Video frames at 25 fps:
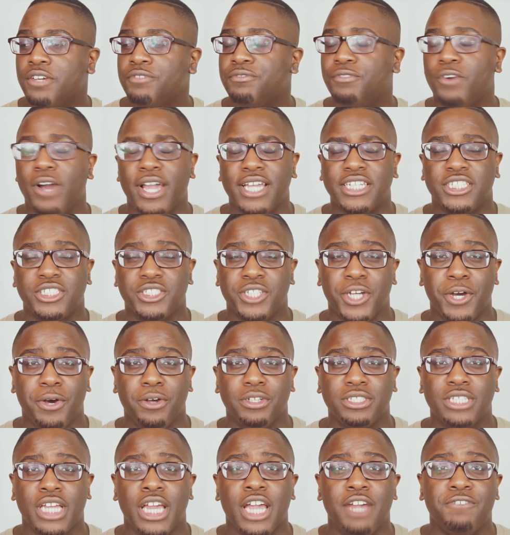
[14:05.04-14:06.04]
voice
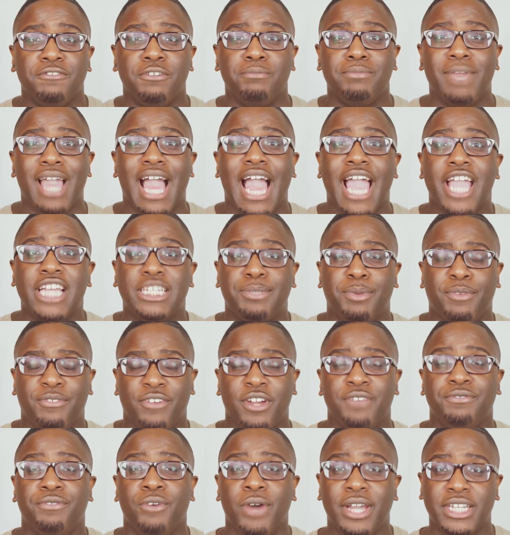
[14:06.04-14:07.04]
notes. For me, I used to
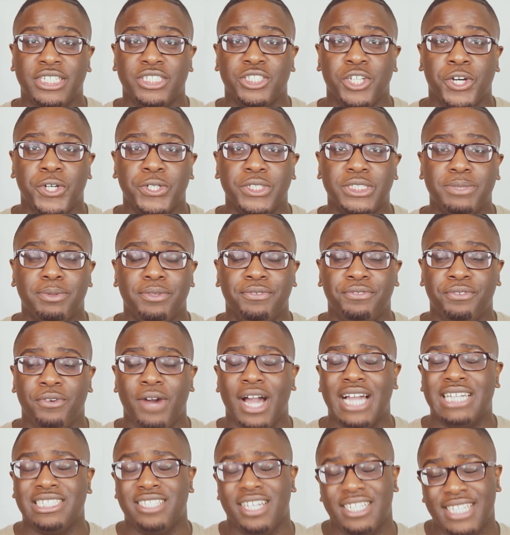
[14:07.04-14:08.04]
prefer voice notes
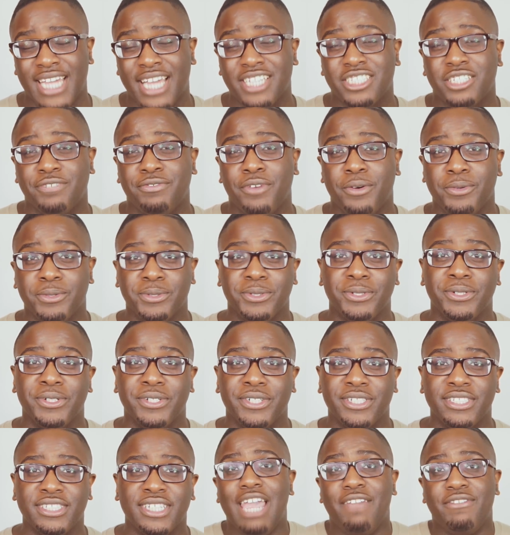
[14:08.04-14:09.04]
before I started getting into phone
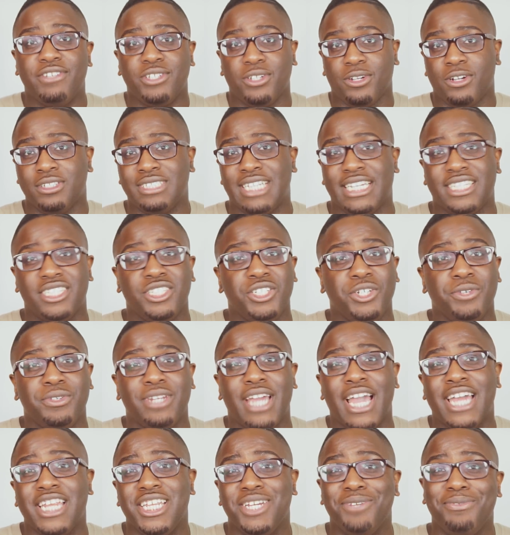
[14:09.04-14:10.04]
calls. If he's not contacting you
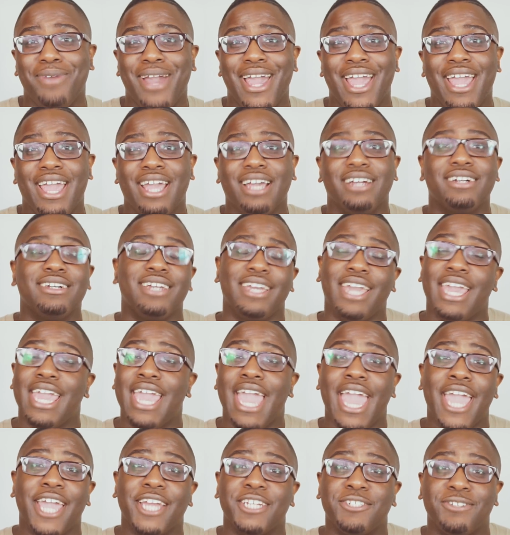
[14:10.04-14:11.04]
in any way,
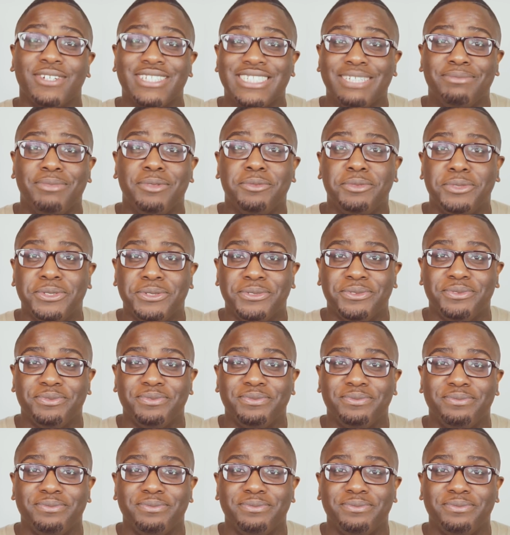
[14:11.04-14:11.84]
he ain't interested, boo boo.